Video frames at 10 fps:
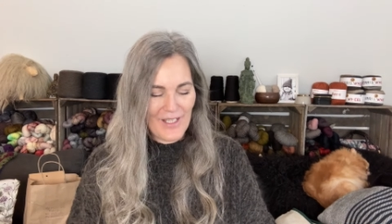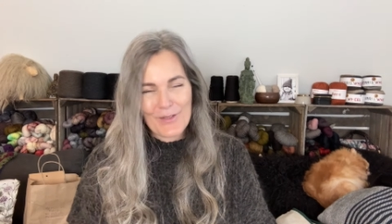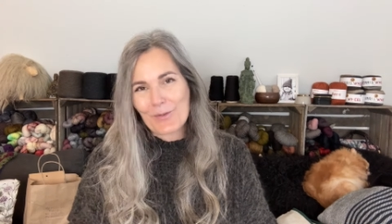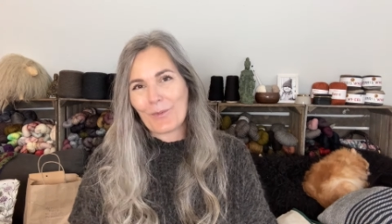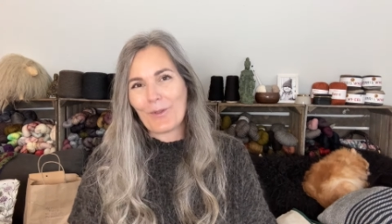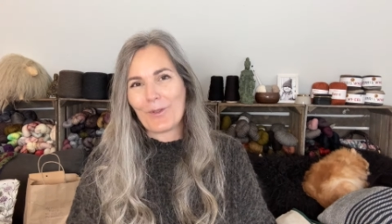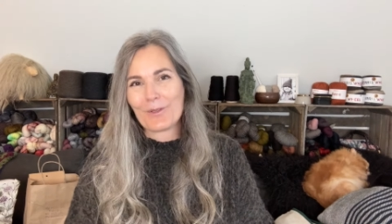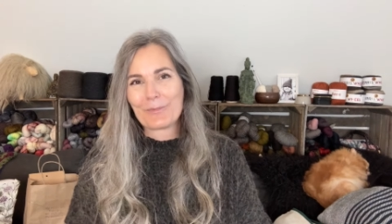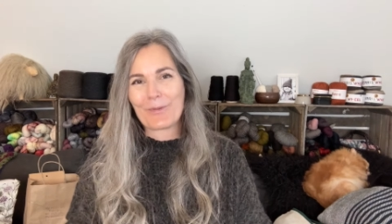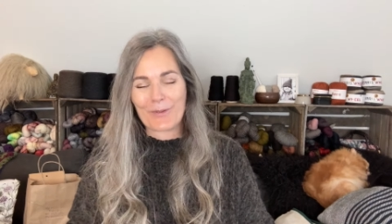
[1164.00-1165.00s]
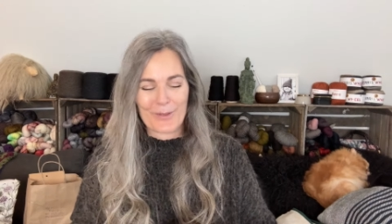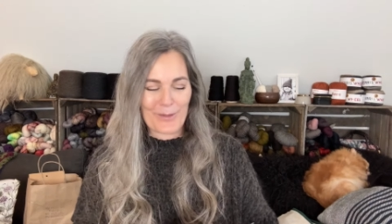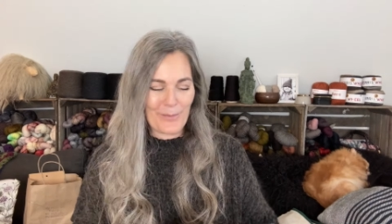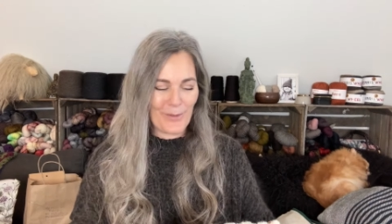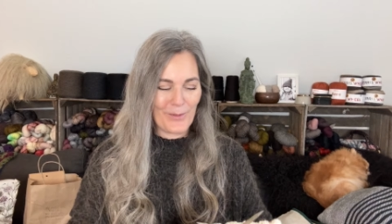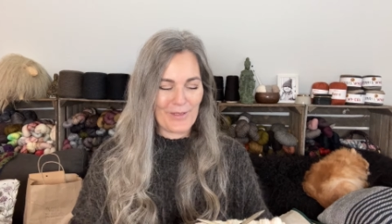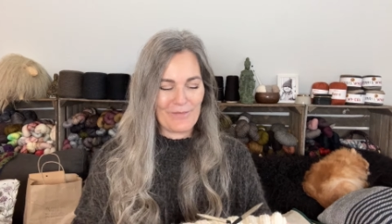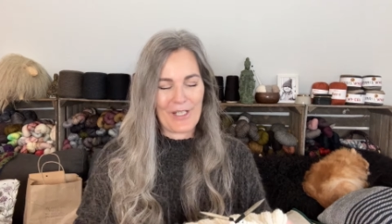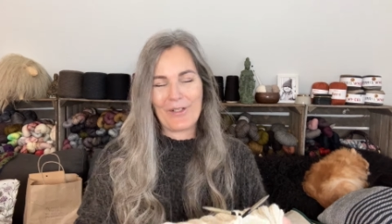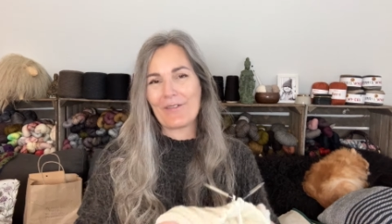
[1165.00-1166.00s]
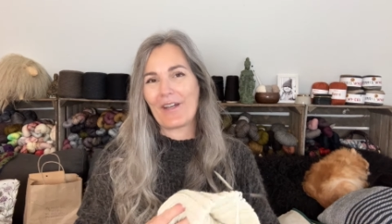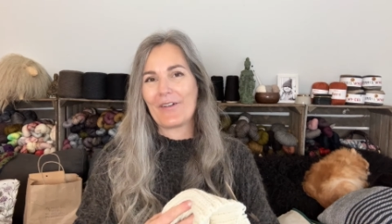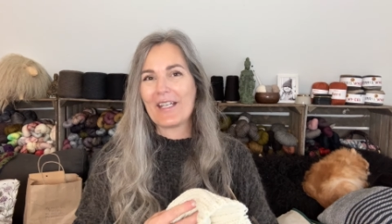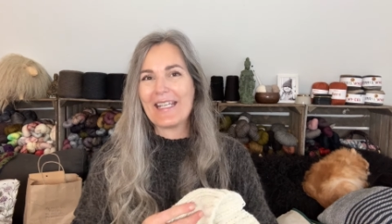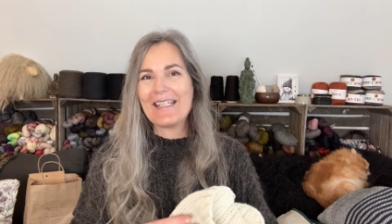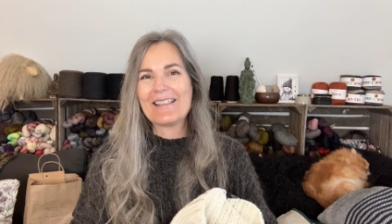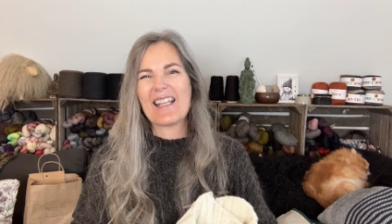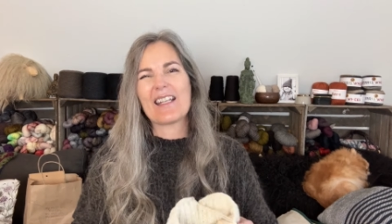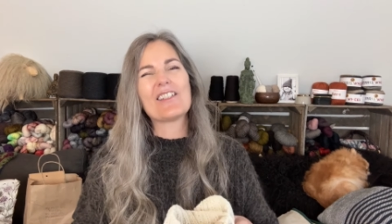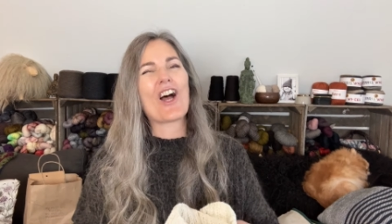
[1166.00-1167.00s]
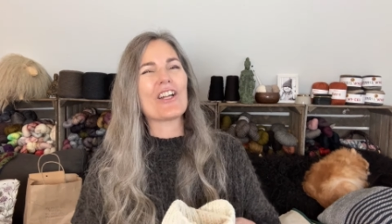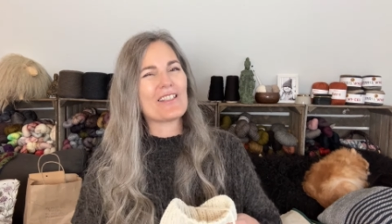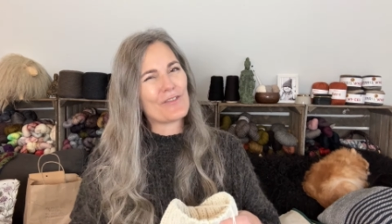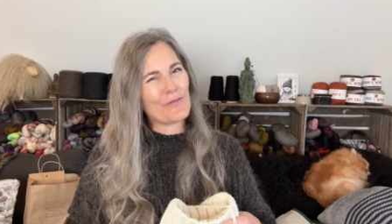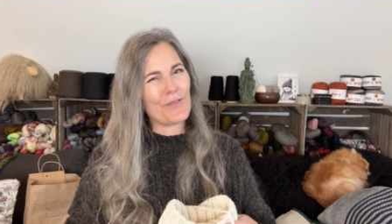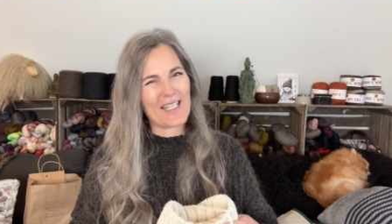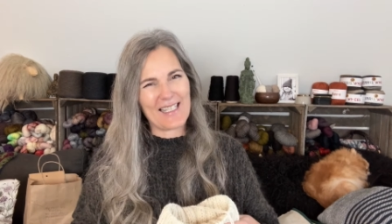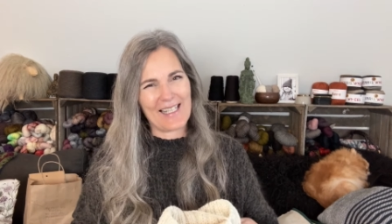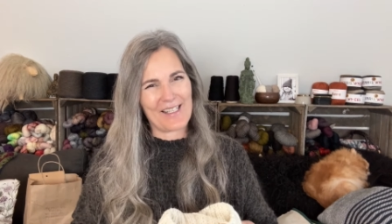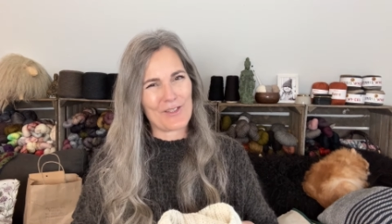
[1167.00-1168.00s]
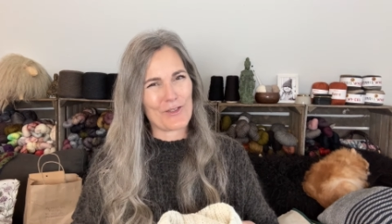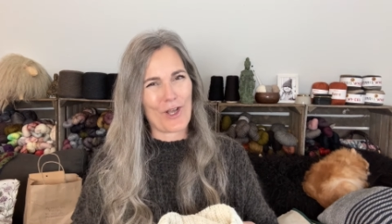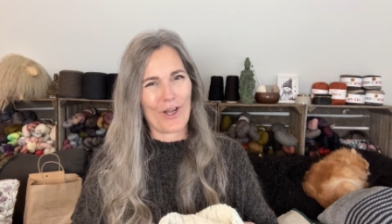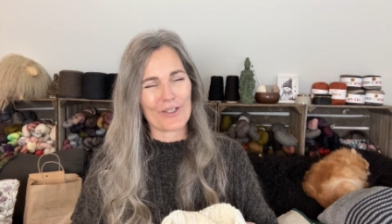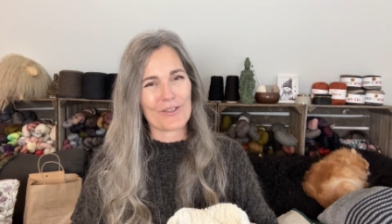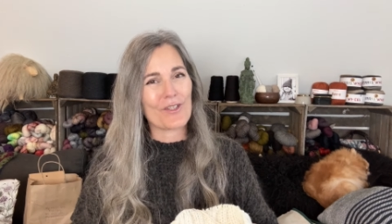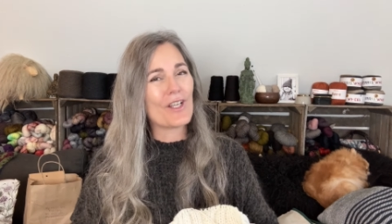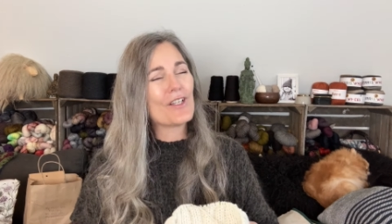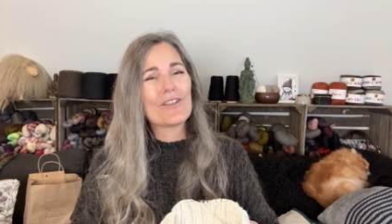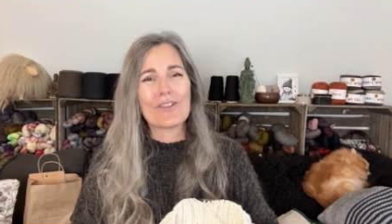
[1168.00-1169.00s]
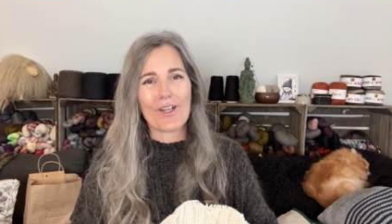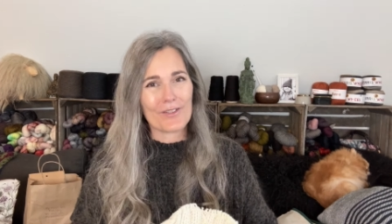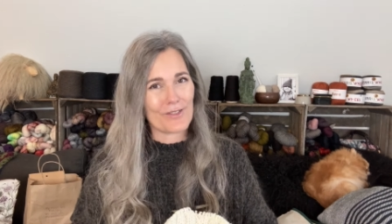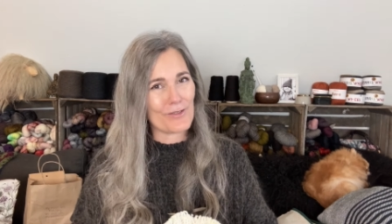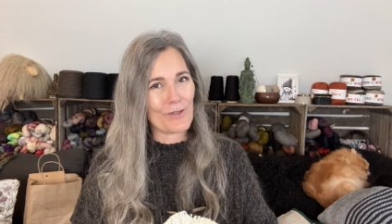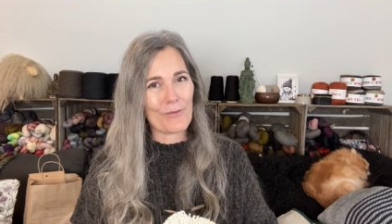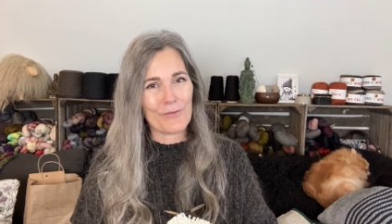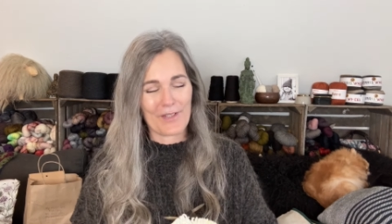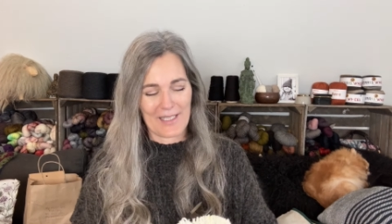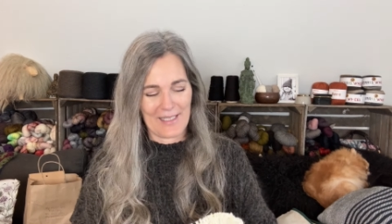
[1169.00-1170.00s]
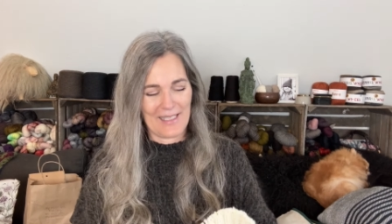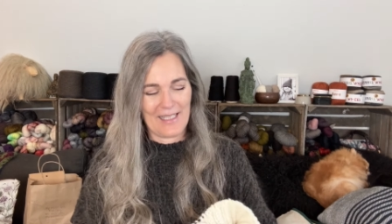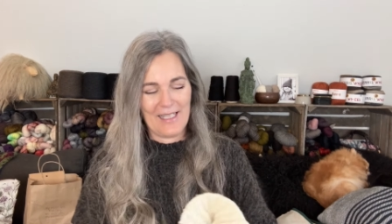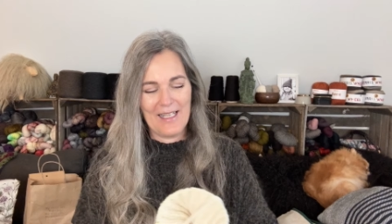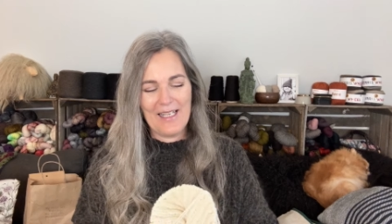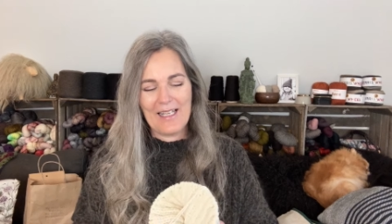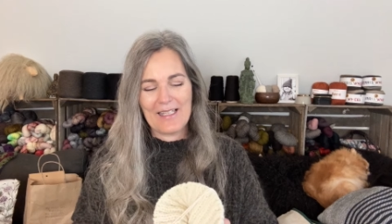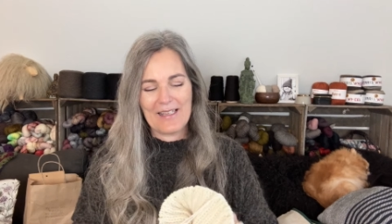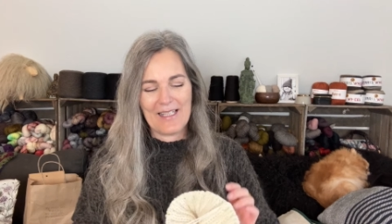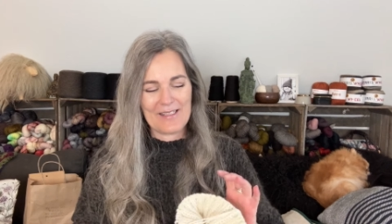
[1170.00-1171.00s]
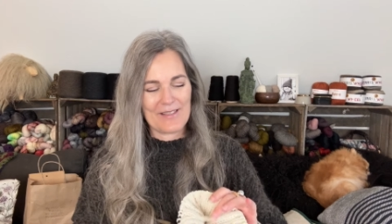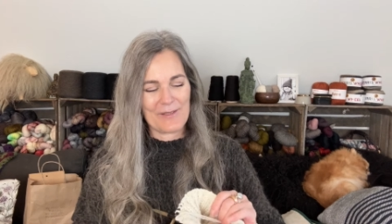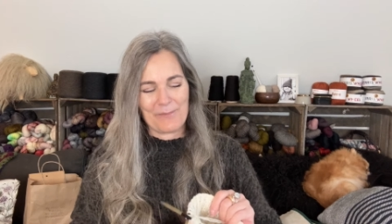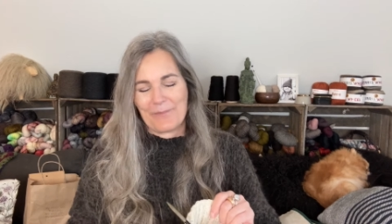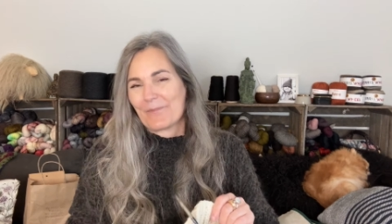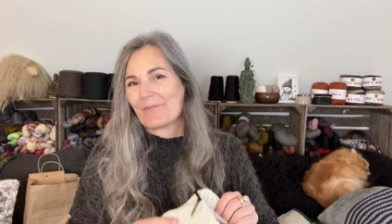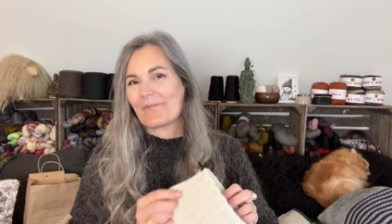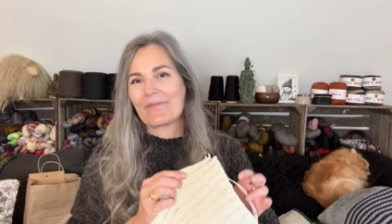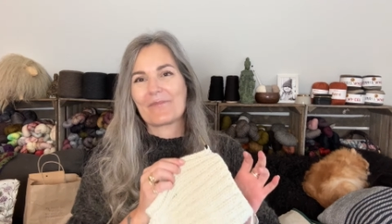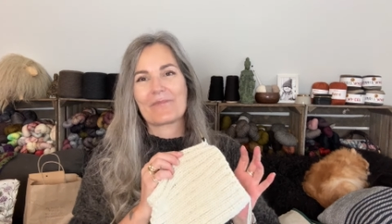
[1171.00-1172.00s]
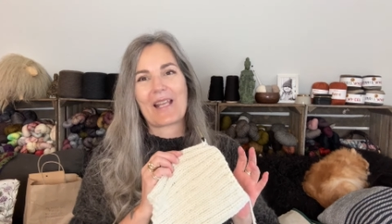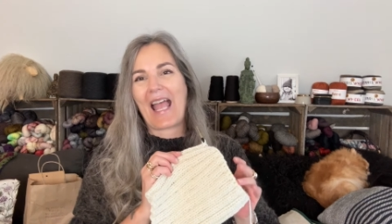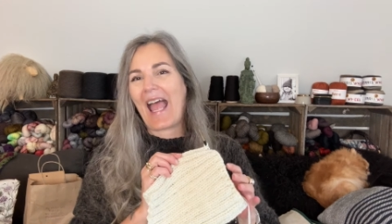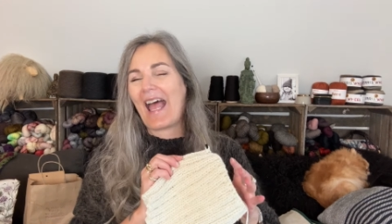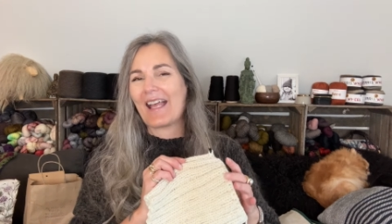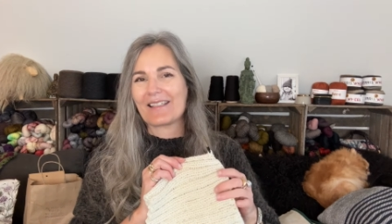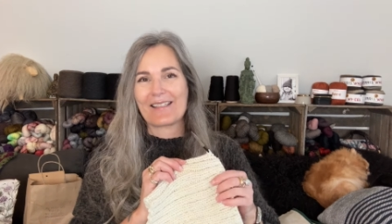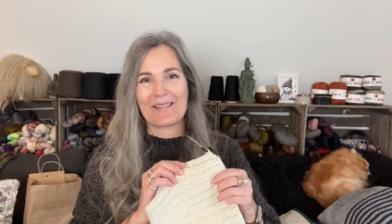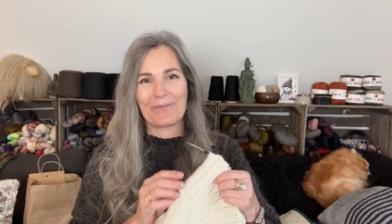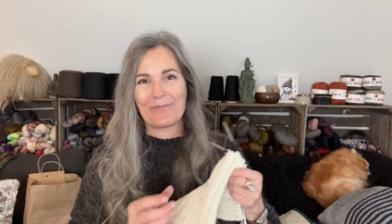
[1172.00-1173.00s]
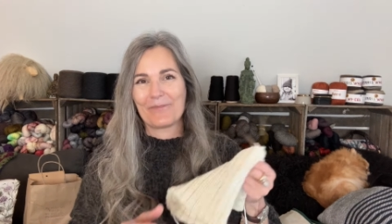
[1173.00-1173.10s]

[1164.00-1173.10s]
small, portable, and very, very easy, and not as fiddly as socks. Socks are so fiddly. This hats